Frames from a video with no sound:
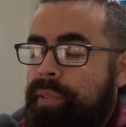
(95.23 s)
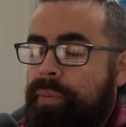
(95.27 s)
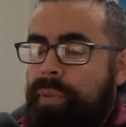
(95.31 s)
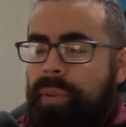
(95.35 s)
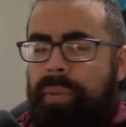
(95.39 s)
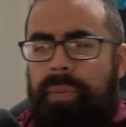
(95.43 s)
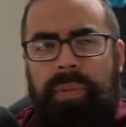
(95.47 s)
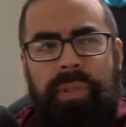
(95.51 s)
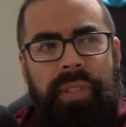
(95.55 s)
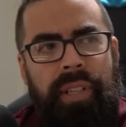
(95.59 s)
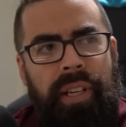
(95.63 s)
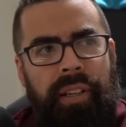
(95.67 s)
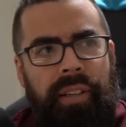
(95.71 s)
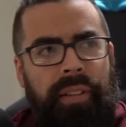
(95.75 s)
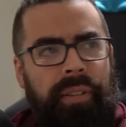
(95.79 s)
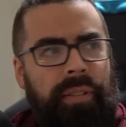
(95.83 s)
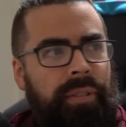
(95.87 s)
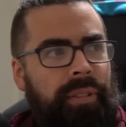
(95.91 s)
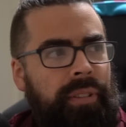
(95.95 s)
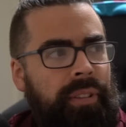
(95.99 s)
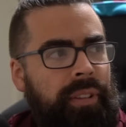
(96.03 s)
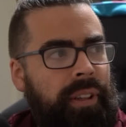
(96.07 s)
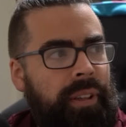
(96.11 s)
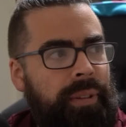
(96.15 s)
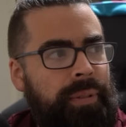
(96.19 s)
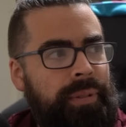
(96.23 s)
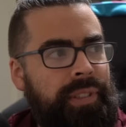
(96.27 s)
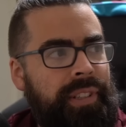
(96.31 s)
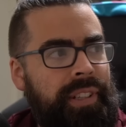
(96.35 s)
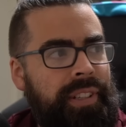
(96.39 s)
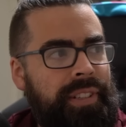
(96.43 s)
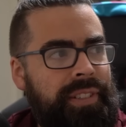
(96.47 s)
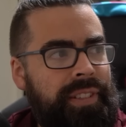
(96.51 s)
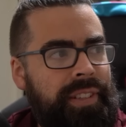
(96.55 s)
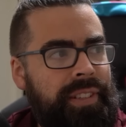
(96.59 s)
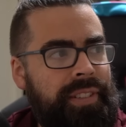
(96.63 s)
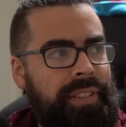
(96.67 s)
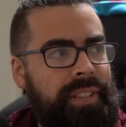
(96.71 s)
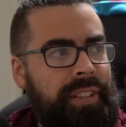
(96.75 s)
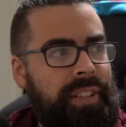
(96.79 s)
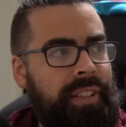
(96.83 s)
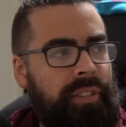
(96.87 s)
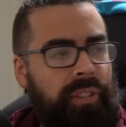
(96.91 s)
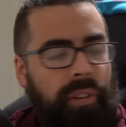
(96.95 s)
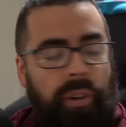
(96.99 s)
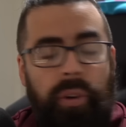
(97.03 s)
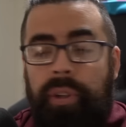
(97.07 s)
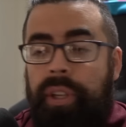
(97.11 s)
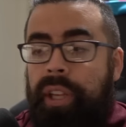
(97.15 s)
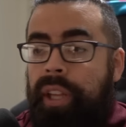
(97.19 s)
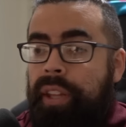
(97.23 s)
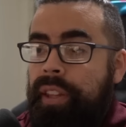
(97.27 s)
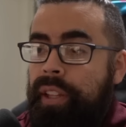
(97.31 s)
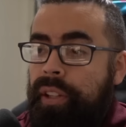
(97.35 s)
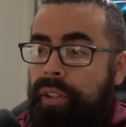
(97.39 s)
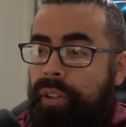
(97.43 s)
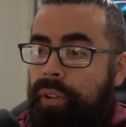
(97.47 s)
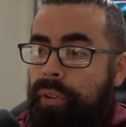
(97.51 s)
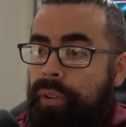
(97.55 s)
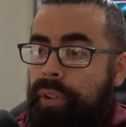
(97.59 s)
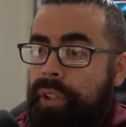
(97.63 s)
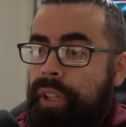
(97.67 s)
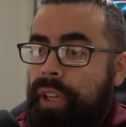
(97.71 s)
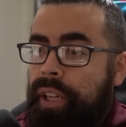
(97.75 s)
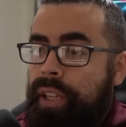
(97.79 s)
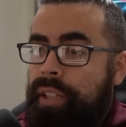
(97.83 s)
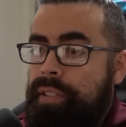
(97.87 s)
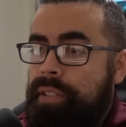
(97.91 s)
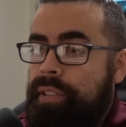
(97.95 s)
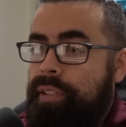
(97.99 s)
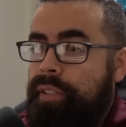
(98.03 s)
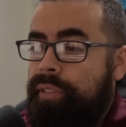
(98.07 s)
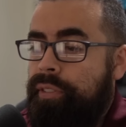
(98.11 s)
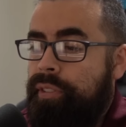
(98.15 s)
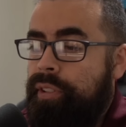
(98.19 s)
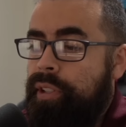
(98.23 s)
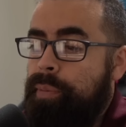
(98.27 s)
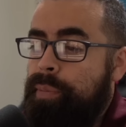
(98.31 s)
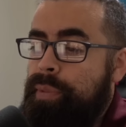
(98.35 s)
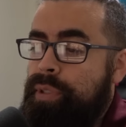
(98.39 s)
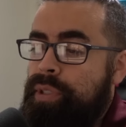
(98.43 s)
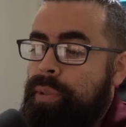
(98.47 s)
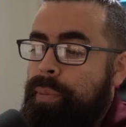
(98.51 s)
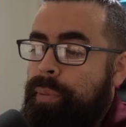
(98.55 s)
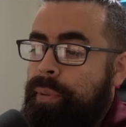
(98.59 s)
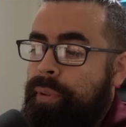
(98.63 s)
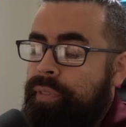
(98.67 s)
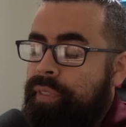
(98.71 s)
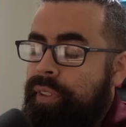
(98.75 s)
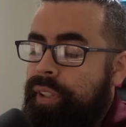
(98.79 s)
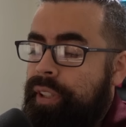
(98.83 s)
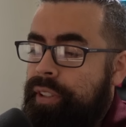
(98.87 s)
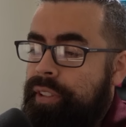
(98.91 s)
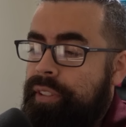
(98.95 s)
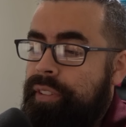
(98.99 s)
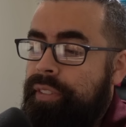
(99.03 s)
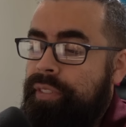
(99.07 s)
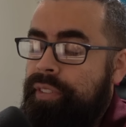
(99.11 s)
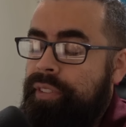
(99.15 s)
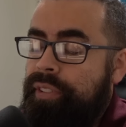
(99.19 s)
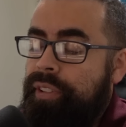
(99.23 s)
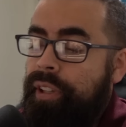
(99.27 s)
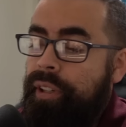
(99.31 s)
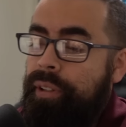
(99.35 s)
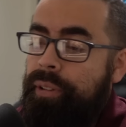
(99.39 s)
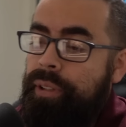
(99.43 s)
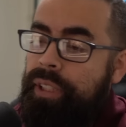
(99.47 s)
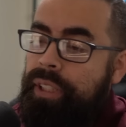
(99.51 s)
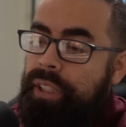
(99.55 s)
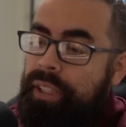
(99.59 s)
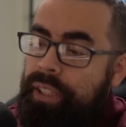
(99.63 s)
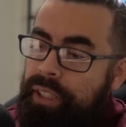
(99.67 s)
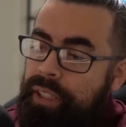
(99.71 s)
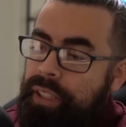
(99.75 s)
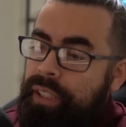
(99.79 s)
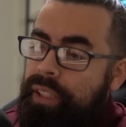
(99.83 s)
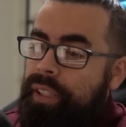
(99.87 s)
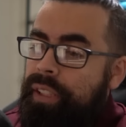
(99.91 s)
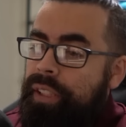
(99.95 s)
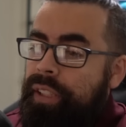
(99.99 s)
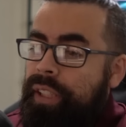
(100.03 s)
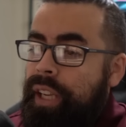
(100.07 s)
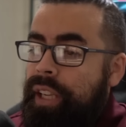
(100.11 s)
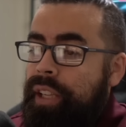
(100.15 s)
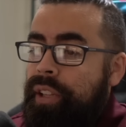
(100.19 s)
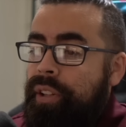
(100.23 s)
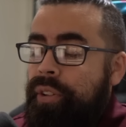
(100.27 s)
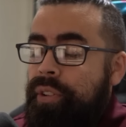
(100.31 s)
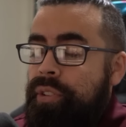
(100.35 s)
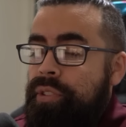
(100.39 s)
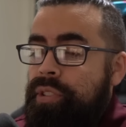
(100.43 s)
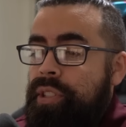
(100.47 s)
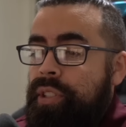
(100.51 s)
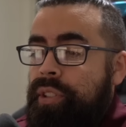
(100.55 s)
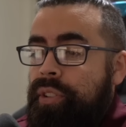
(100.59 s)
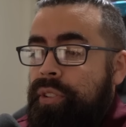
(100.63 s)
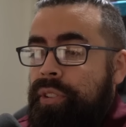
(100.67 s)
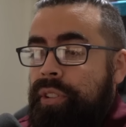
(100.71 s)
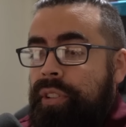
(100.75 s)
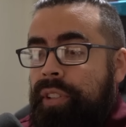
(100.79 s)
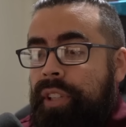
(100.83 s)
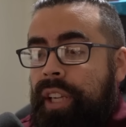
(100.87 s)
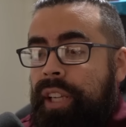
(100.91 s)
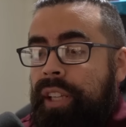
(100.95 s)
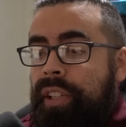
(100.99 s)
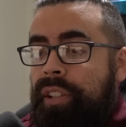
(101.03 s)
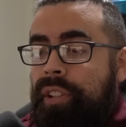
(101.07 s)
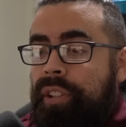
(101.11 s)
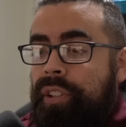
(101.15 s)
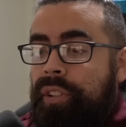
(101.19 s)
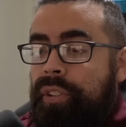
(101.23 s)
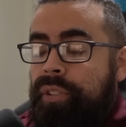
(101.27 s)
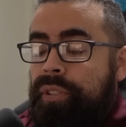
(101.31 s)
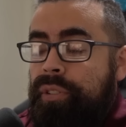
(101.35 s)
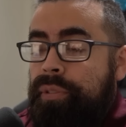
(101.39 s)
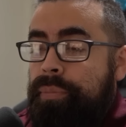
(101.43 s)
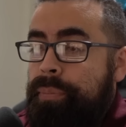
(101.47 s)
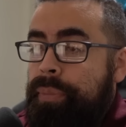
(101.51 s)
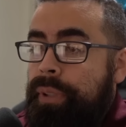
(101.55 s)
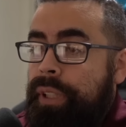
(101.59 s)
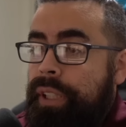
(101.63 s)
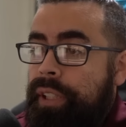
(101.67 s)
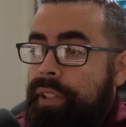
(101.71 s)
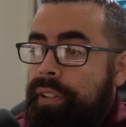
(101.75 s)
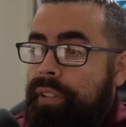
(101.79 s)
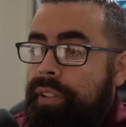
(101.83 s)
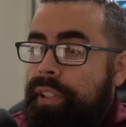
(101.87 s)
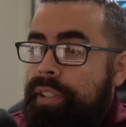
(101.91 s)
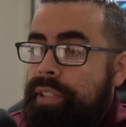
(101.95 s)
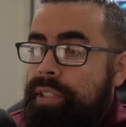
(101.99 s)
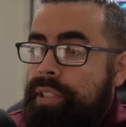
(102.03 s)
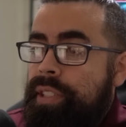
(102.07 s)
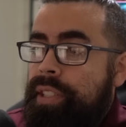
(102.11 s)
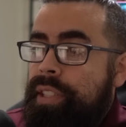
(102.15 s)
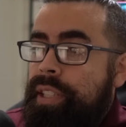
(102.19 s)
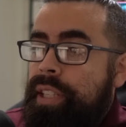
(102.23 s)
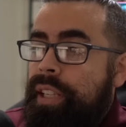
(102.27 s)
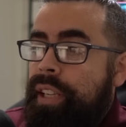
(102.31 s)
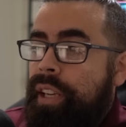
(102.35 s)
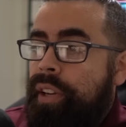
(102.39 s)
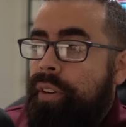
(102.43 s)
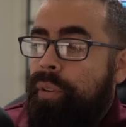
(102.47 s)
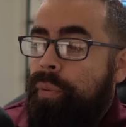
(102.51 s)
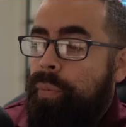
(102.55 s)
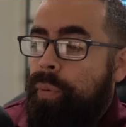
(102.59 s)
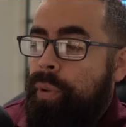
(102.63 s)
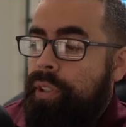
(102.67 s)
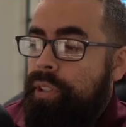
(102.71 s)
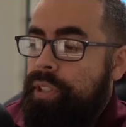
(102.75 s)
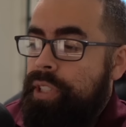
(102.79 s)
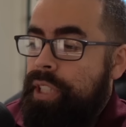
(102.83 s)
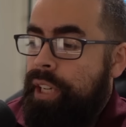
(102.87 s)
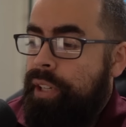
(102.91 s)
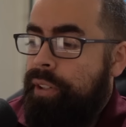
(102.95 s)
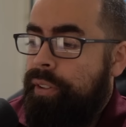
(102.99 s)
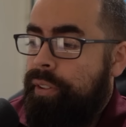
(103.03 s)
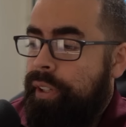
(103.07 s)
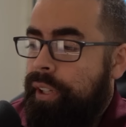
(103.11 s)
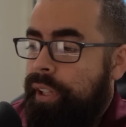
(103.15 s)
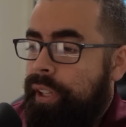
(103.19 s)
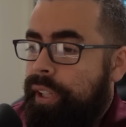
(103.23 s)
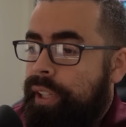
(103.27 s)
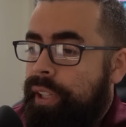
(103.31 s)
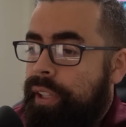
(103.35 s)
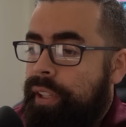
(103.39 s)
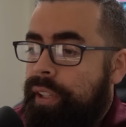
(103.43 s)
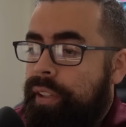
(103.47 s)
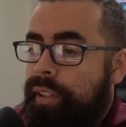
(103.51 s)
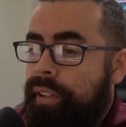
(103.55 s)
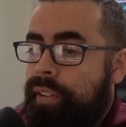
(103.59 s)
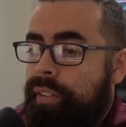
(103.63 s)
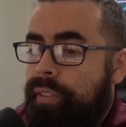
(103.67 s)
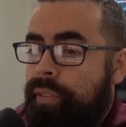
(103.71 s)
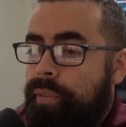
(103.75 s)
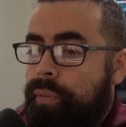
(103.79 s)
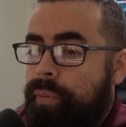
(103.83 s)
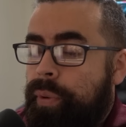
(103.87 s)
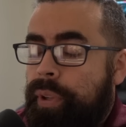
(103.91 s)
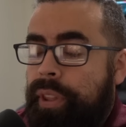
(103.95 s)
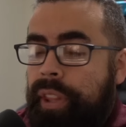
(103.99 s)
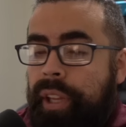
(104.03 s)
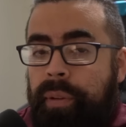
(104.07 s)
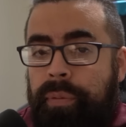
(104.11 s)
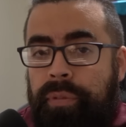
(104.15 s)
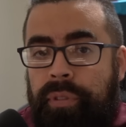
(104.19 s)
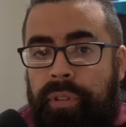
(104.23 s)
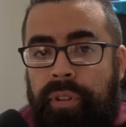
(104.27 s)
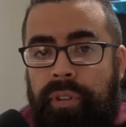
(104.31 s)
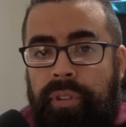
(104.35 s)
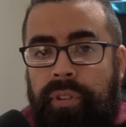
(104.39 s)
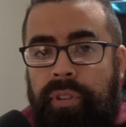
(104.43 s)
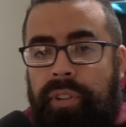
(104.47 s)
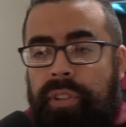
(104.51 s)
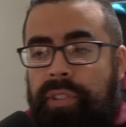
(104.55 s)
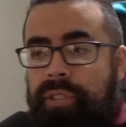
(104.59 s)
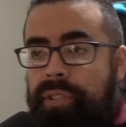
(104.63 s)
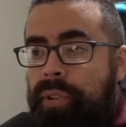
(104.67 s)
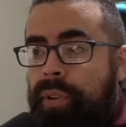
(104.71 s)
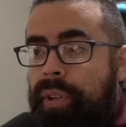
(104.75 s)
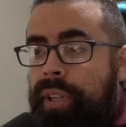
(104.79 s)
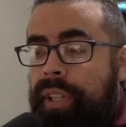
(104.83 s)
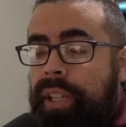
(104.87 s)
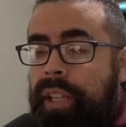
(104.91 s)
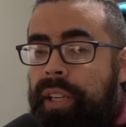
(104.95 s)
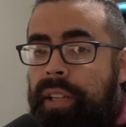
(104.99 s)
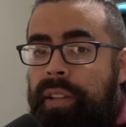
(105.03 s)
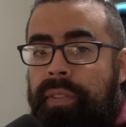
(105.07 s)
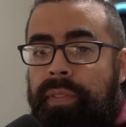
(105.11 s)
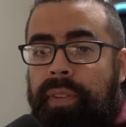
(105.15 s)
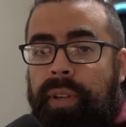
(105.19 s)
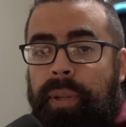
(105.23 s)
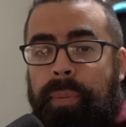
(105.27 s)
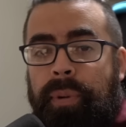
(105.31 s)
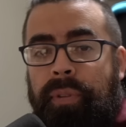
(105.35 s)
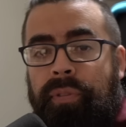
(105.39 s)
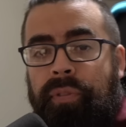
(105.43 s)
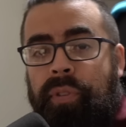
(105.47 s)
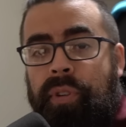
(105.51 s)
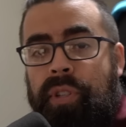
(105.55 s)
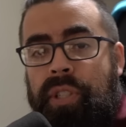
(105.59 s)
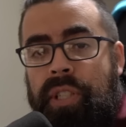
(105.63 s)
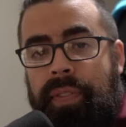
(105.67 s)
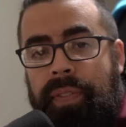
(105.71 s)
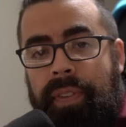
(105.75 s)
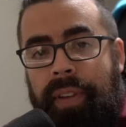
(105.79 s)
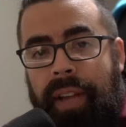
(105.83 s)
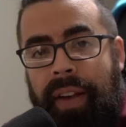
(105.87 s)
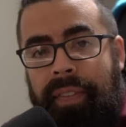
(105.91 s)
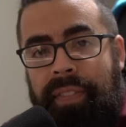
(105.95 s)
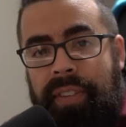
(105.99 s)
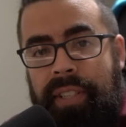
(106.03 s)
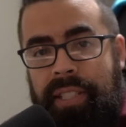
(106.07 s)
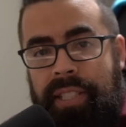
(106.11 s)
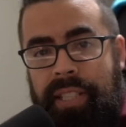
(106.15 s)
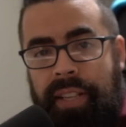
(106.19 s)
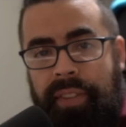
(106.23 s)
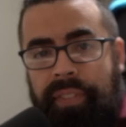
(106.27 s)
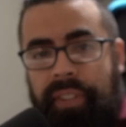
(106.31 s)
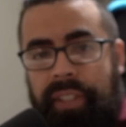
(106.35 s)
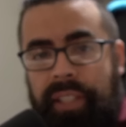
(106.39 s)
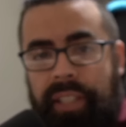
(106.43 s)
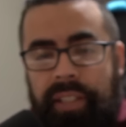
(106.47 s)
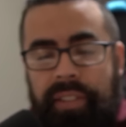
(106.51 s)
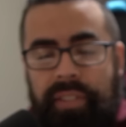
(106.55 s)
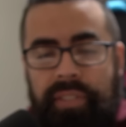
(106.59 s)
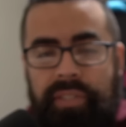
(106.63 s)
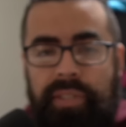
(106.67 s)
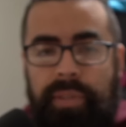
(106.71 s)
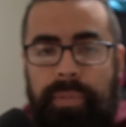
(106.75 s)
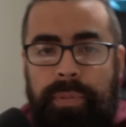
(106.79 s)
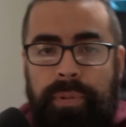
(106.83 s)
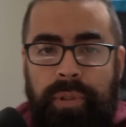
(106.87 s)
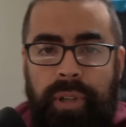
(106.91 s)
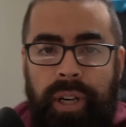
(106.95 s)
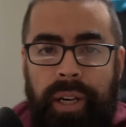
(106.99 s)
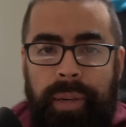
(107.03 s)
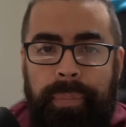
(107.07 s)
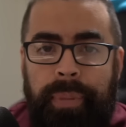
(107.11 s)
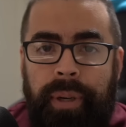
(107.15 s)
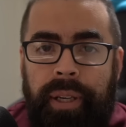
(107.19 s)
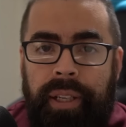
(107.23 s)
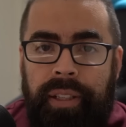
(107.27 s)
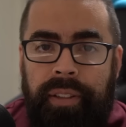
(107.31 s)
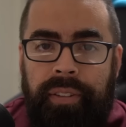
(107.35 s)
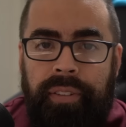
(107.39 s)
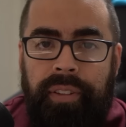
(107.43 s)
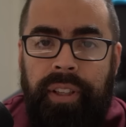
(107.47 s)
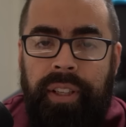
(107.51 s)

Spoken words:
What was that? I was going to say something else. Oh yeah, the Alolan Ninetales is going to be super effective. So yeah, you lose a little, you gain a little, but let's see how it worked out. And without further ado, let's go ahead and get into the video. But first, if you haven't, definitely hit the subscribe button.